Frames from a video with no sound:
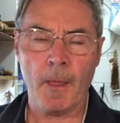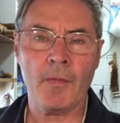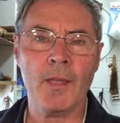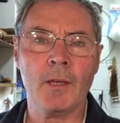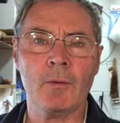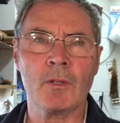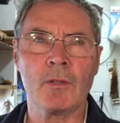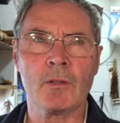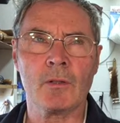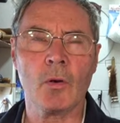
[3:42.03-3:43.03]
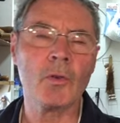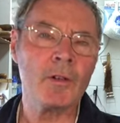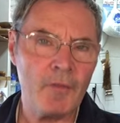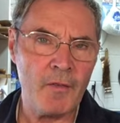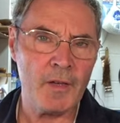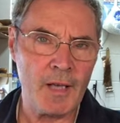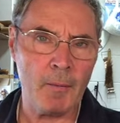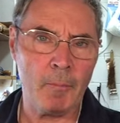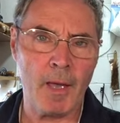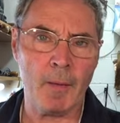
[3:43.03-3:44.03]
I think it was 150
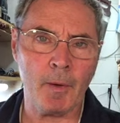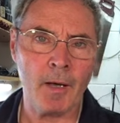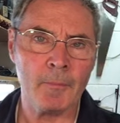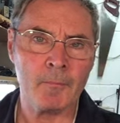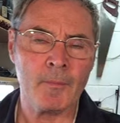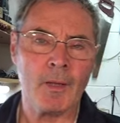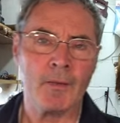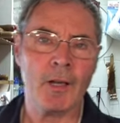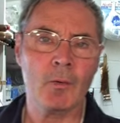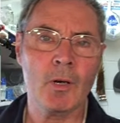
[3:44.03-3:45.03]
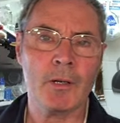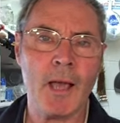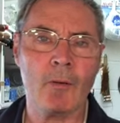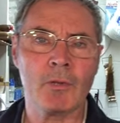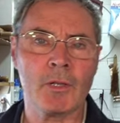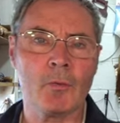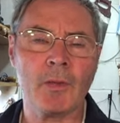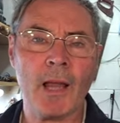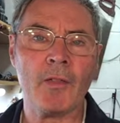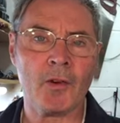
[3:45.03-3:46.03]
sandpaper. Then I worked down to
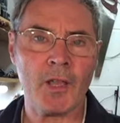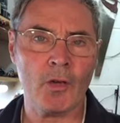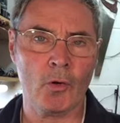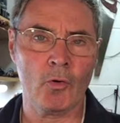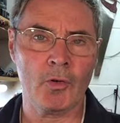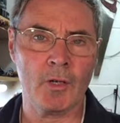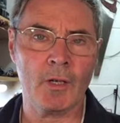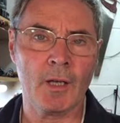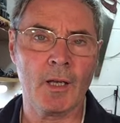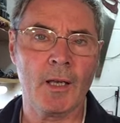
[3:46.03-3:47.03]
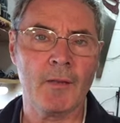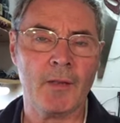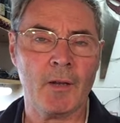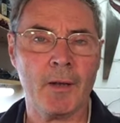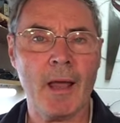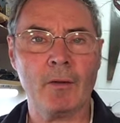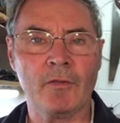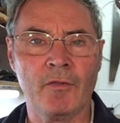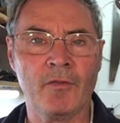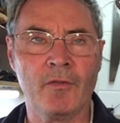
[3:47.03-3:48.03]
something like 300. Then I went down to
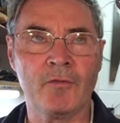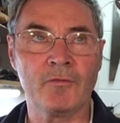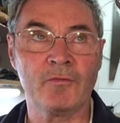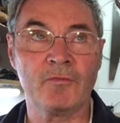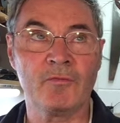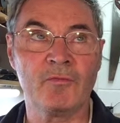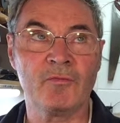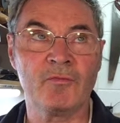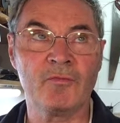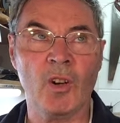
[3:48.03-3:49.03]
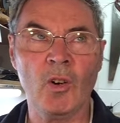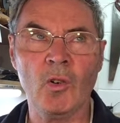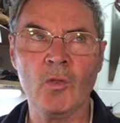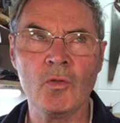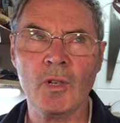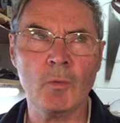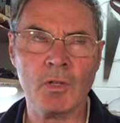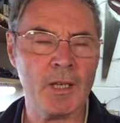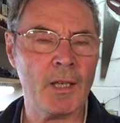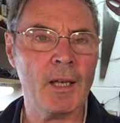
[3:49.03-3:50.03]
400,
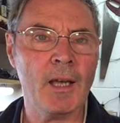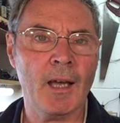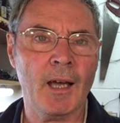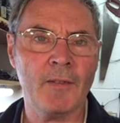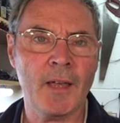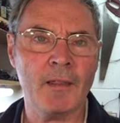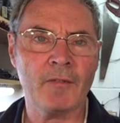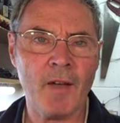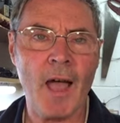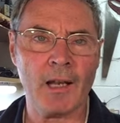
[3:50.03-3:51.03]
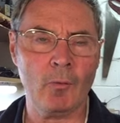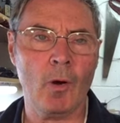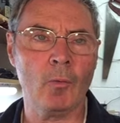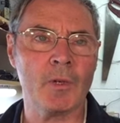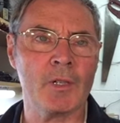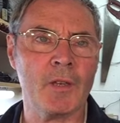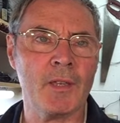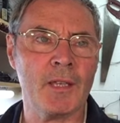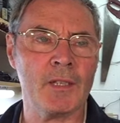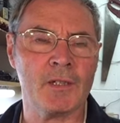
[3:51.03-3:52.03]
was it? And then the final one was, I
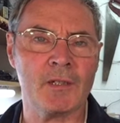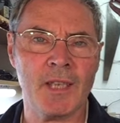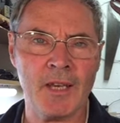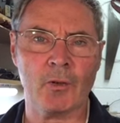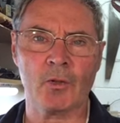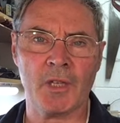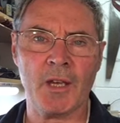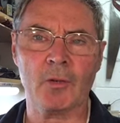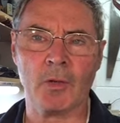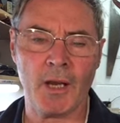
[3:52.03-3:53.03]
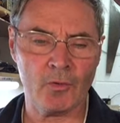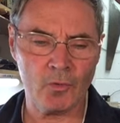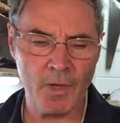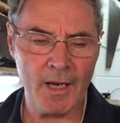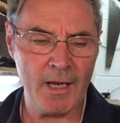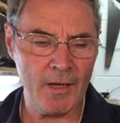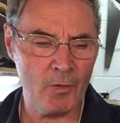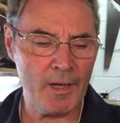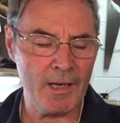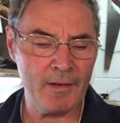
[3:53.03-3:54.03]
think it's 00 grade. Really,
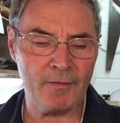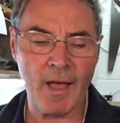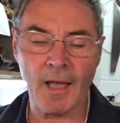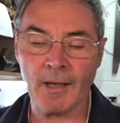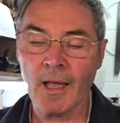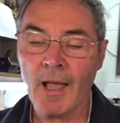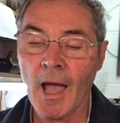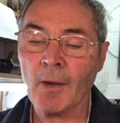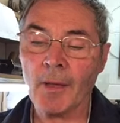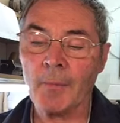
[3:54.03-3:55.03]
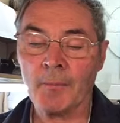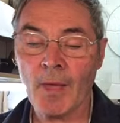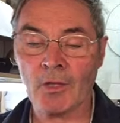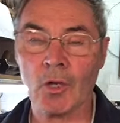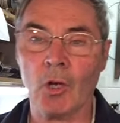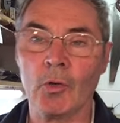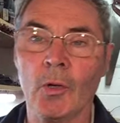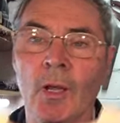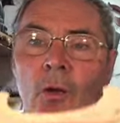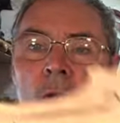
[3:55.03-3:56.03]
really fine. Anyway, that's all
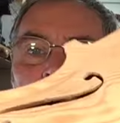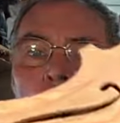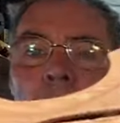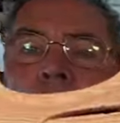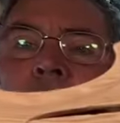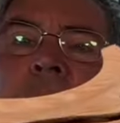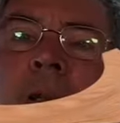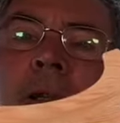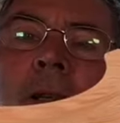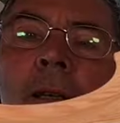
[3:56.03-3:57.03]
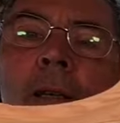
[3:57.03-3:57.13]
done. I'll hold it up there. You can